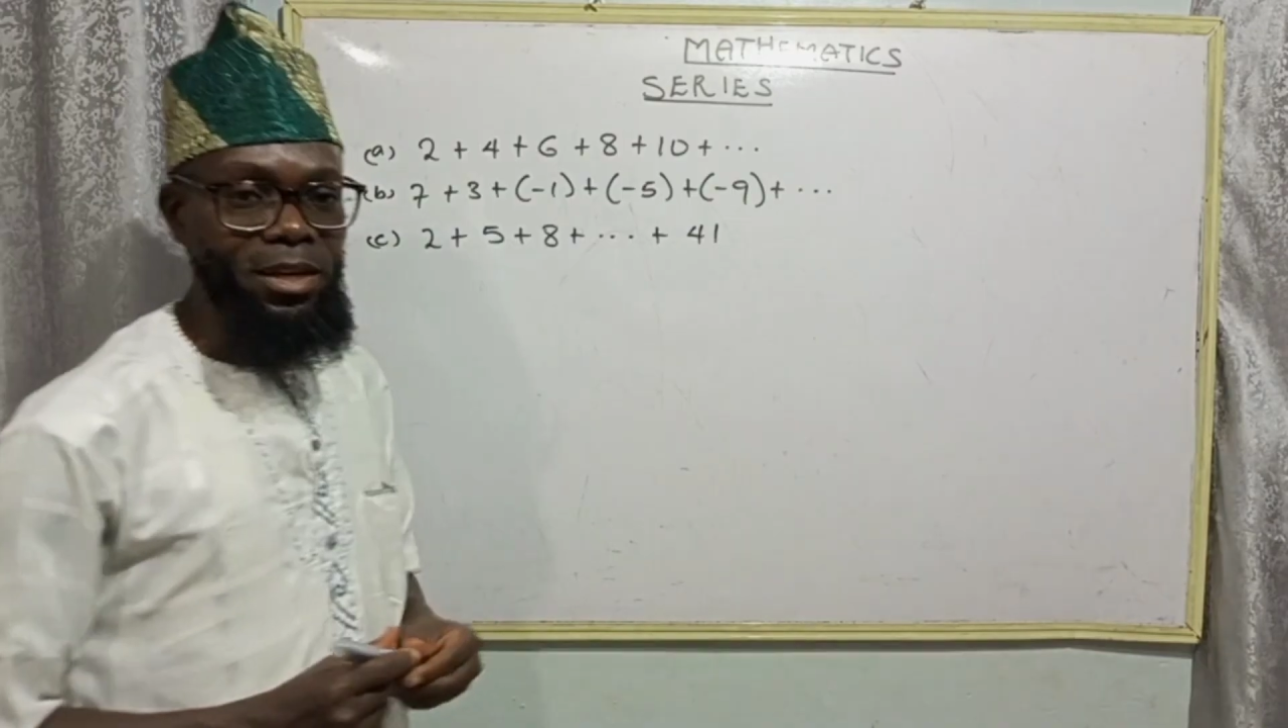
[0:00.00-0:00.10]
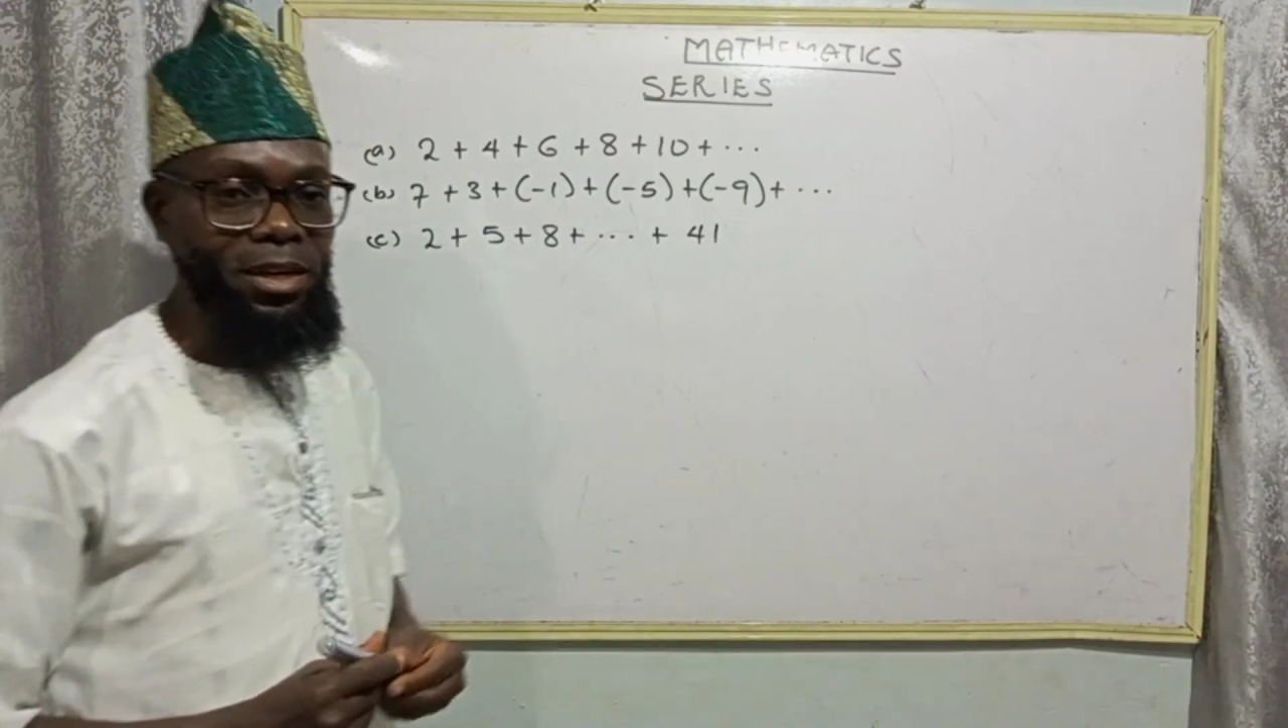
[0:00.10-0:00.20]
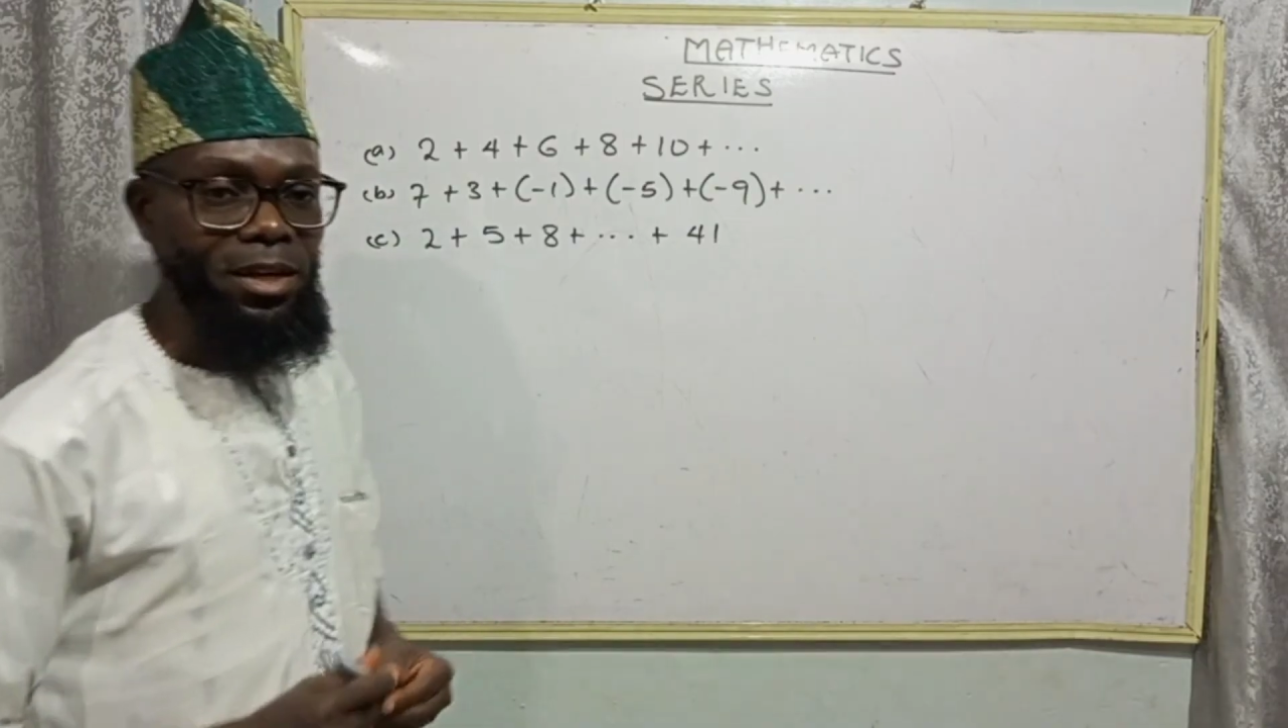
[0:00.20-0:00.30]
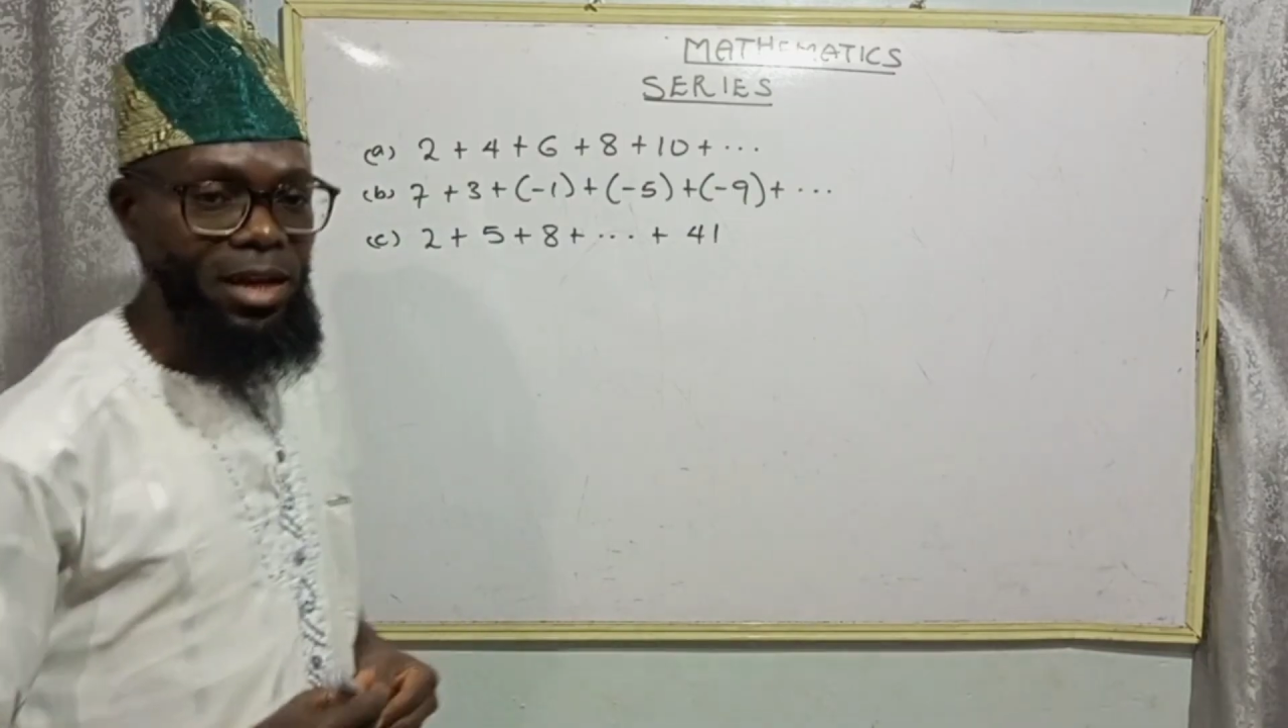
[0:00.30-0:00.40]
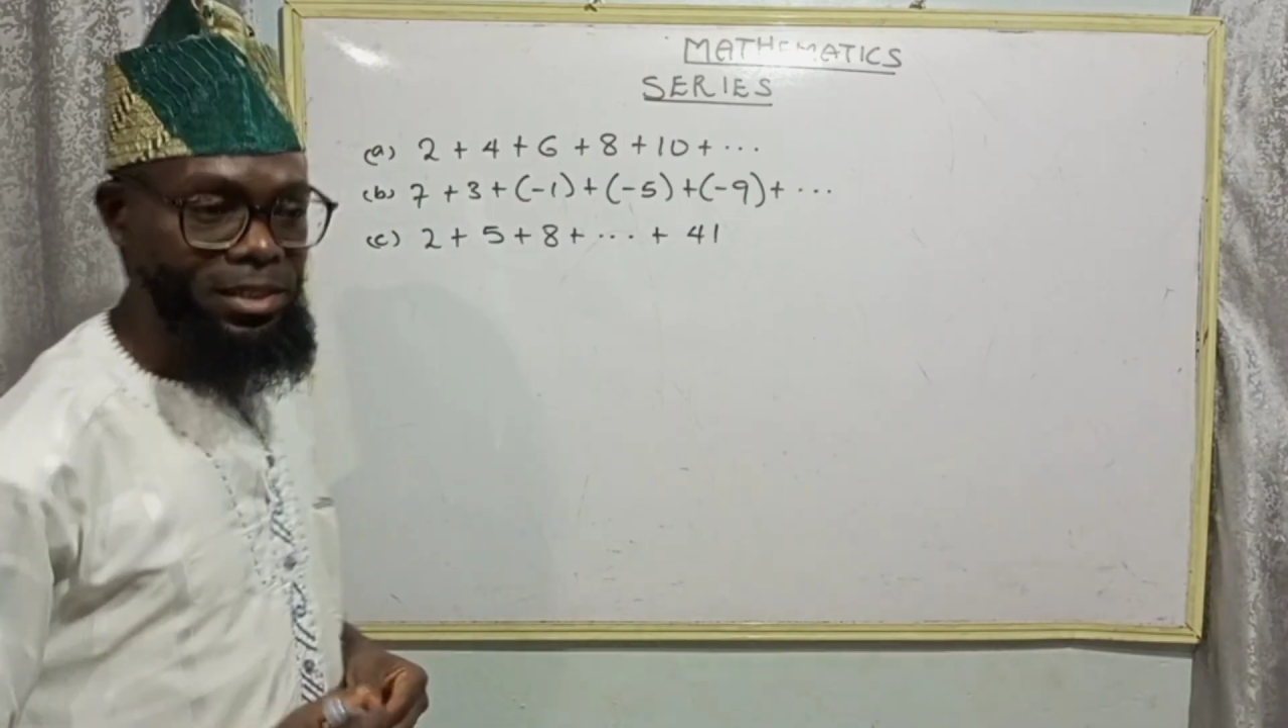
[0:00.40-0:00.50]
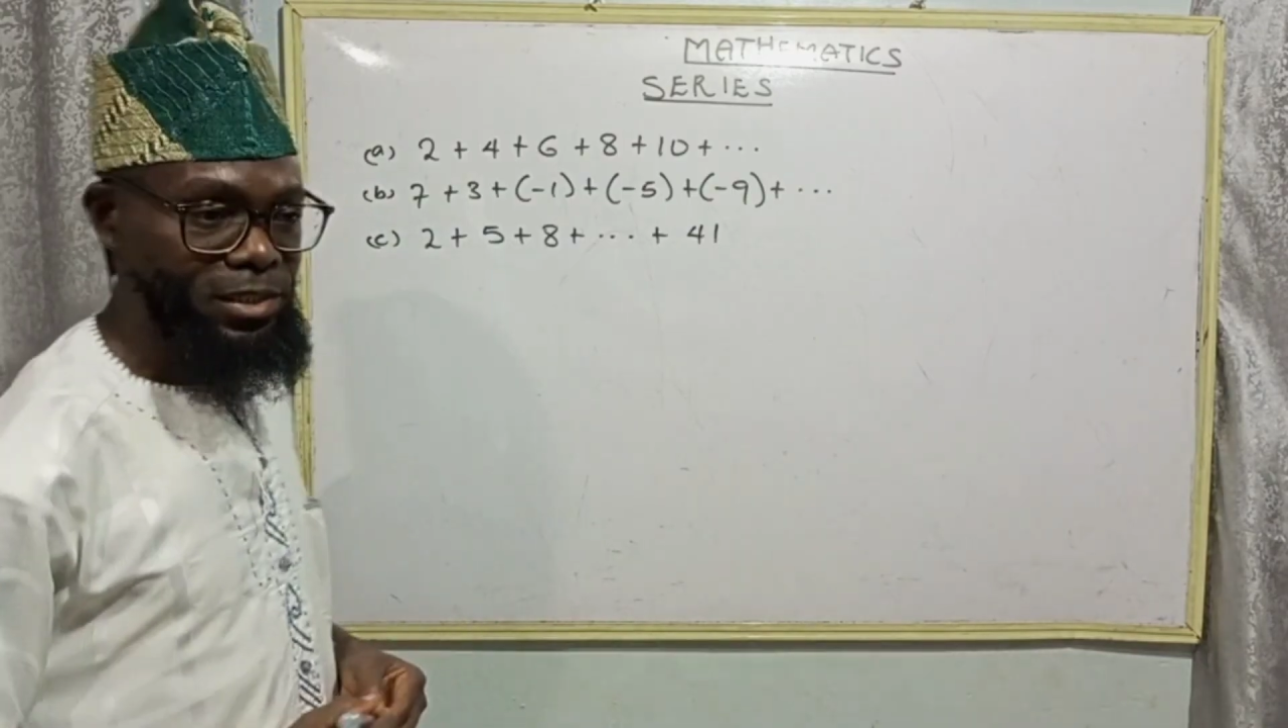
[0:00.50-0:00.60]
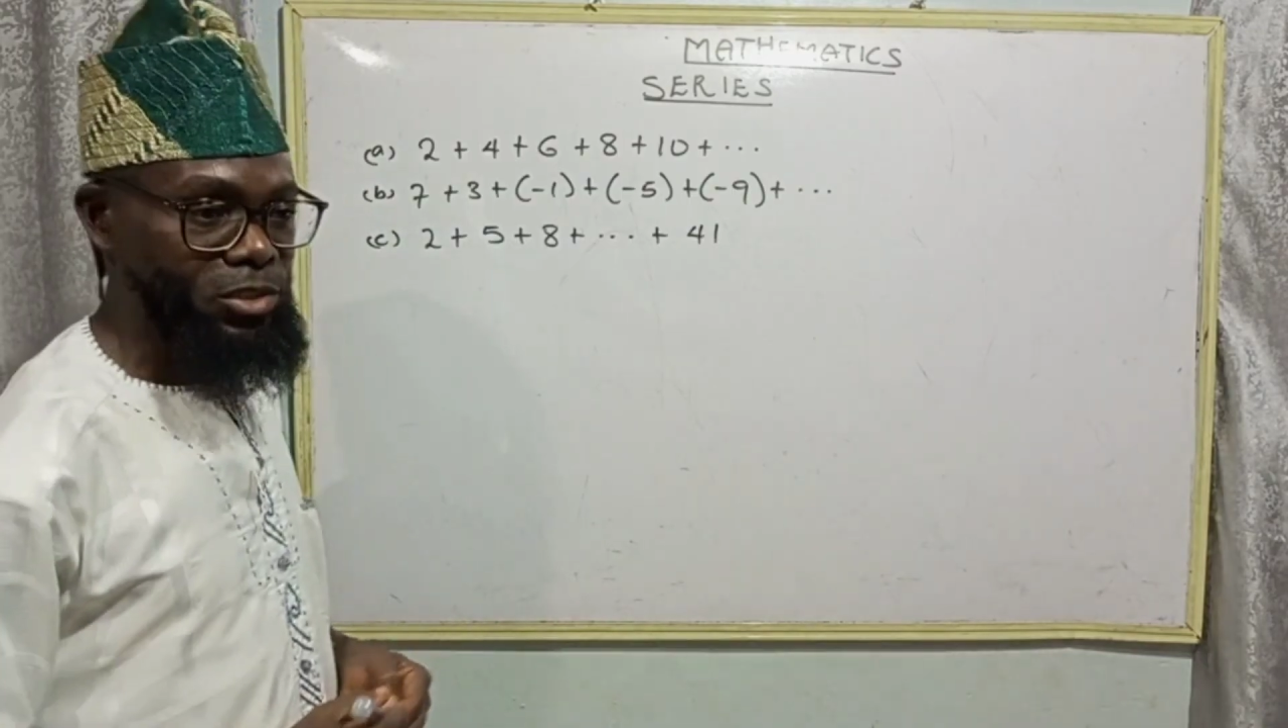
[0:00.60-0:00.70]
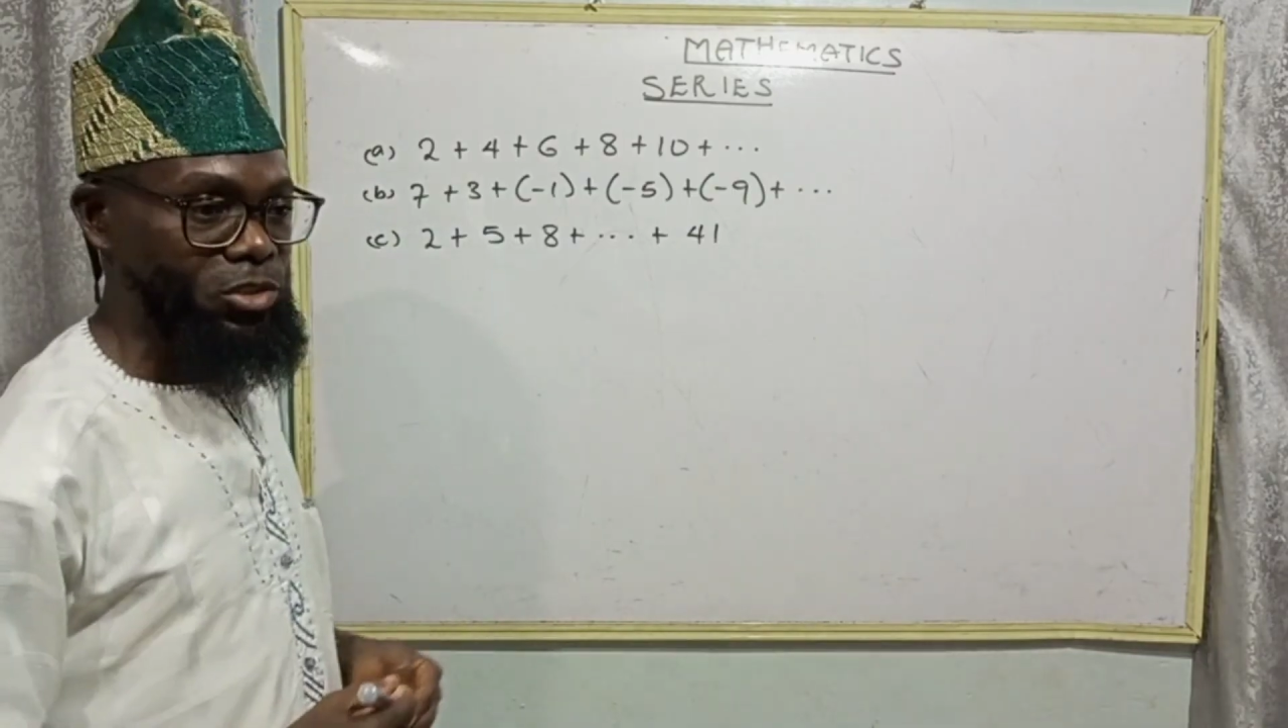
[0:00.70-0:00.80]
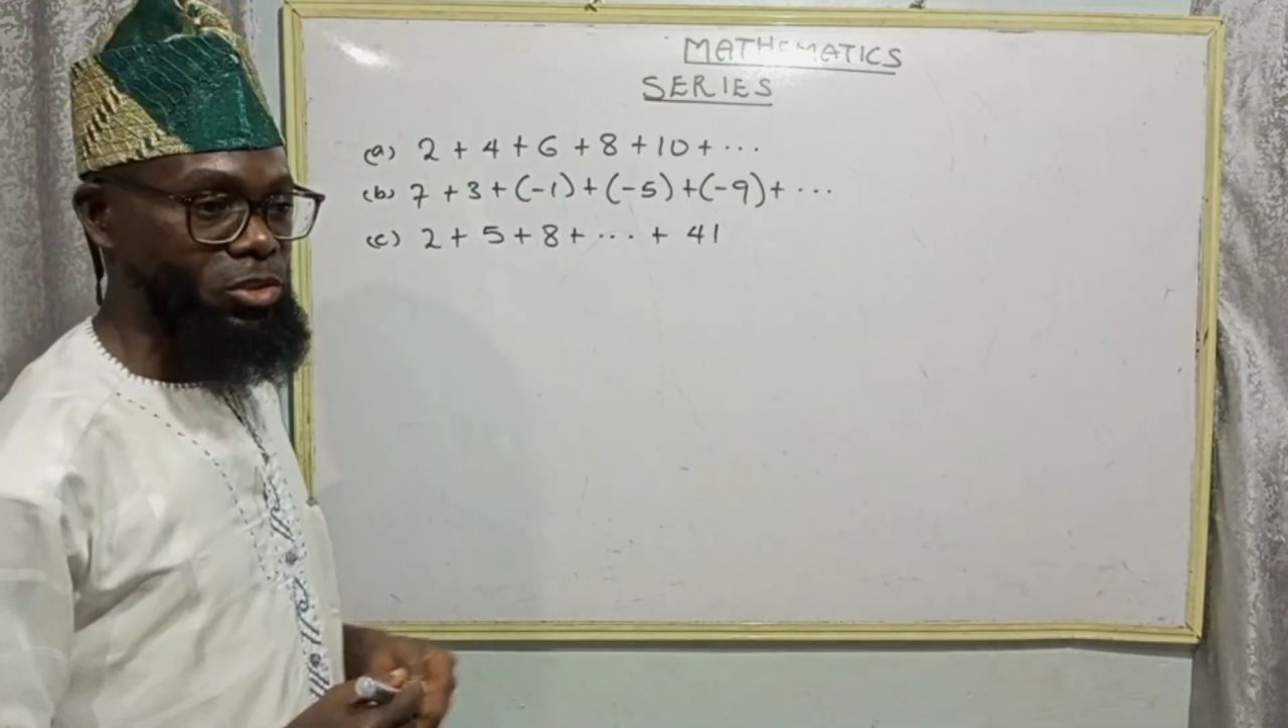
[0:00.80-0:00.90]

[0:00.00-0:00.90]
Let's